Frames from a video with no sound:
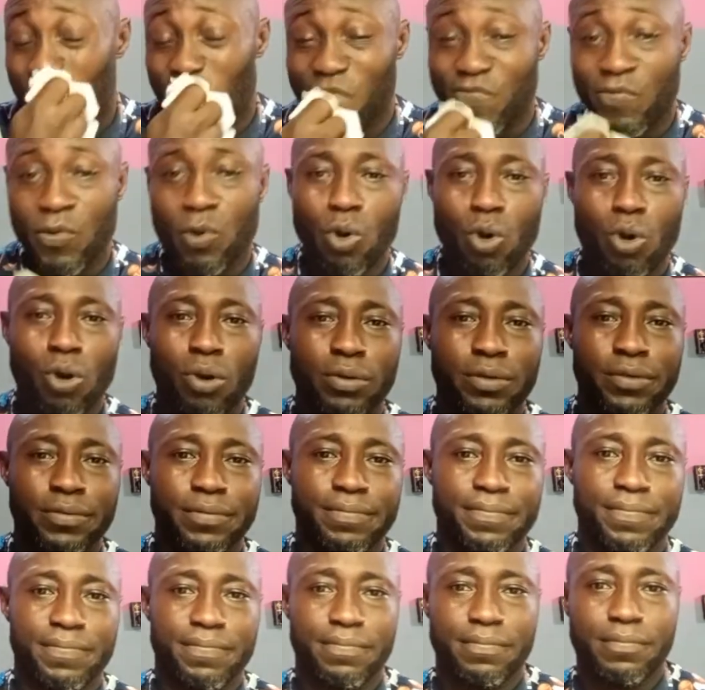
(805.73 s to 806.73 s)
of God.
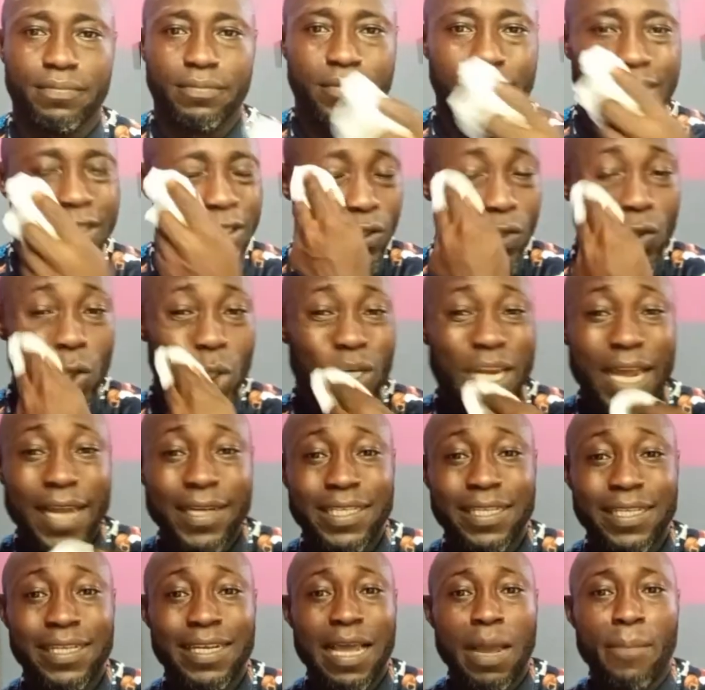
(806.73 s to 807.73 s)
You
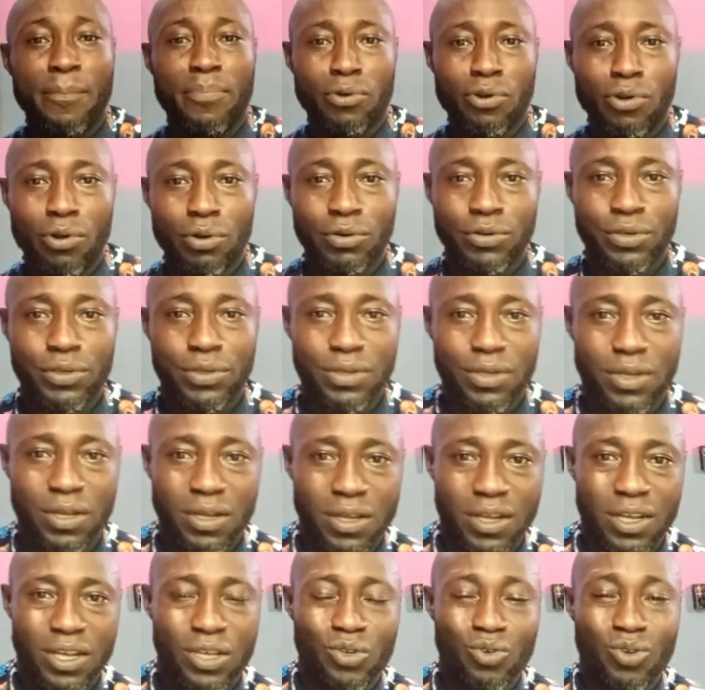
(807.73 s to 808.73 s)
that in abroad,
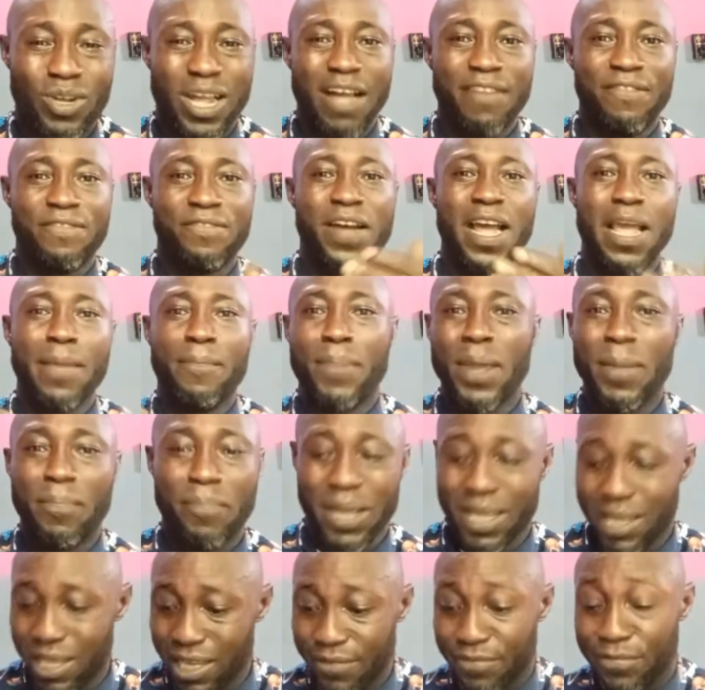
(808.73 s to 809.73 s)
you can find
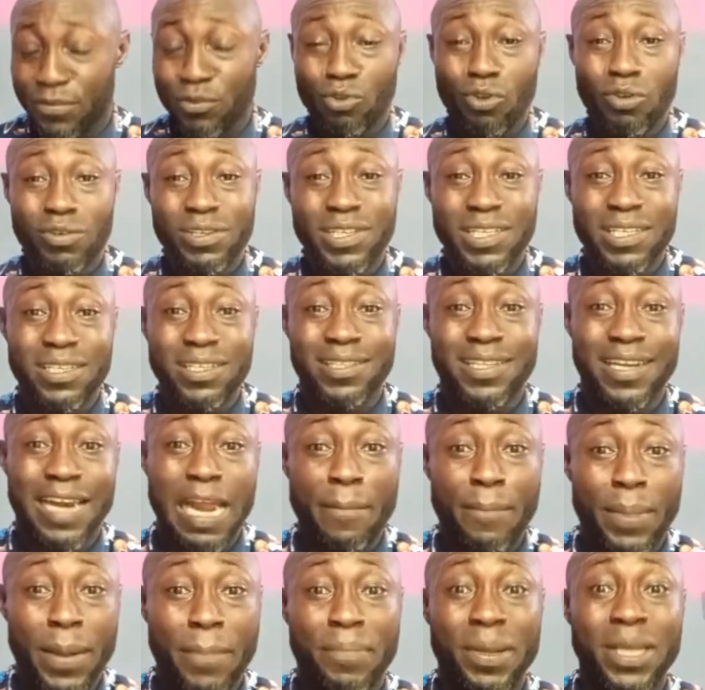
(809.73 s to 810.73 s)
pepper. If you don't see
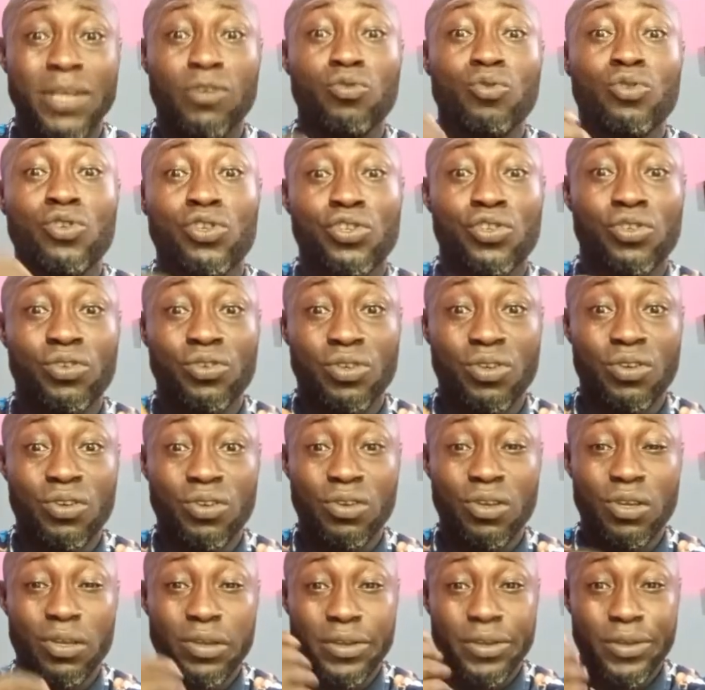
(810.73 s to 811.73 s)
dry pepper, use
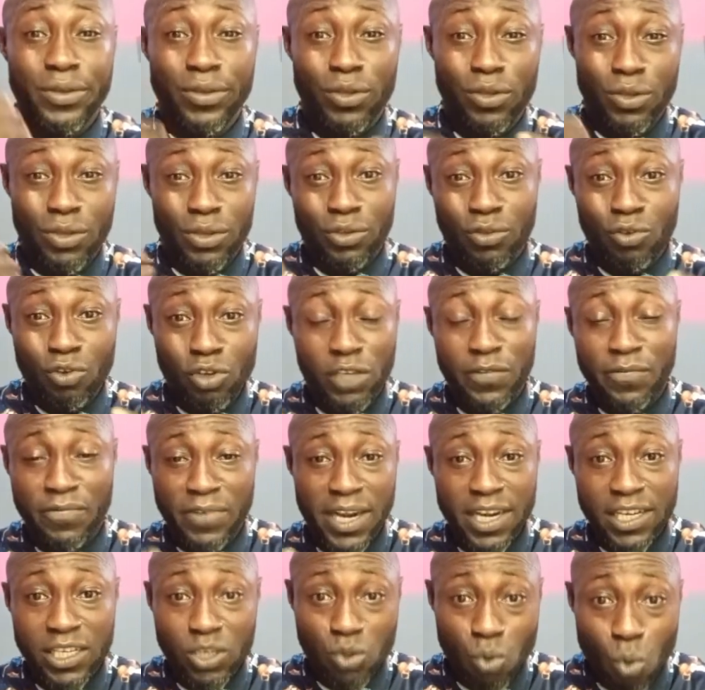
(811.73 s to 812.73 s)

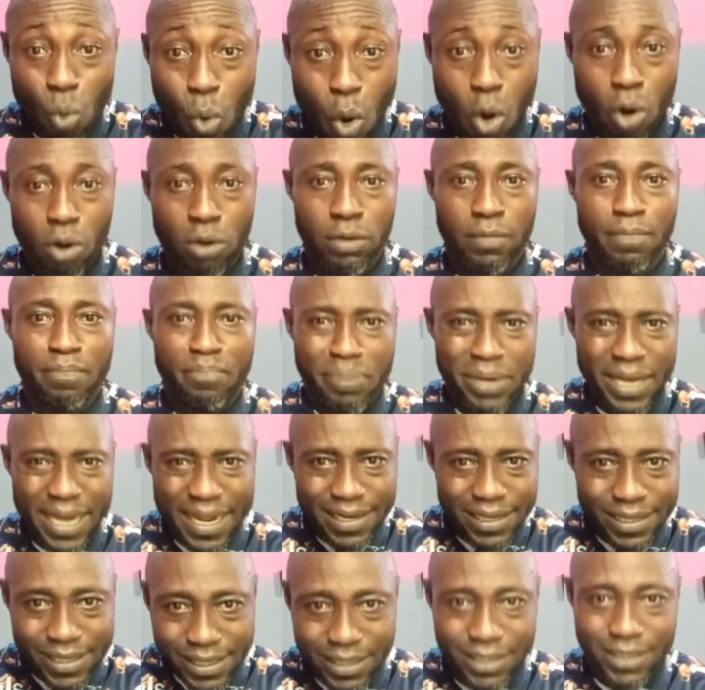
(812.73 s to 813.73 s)
fresh one,
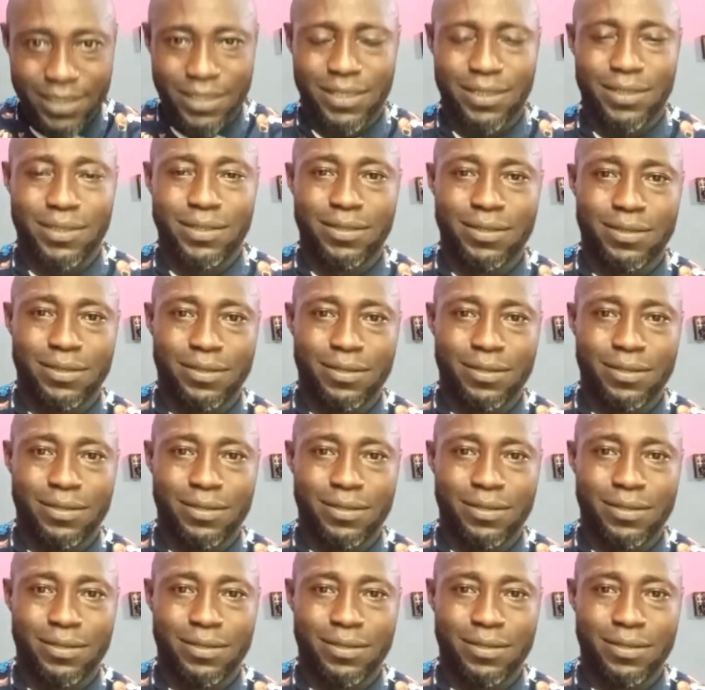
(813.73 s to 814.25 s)
blend it.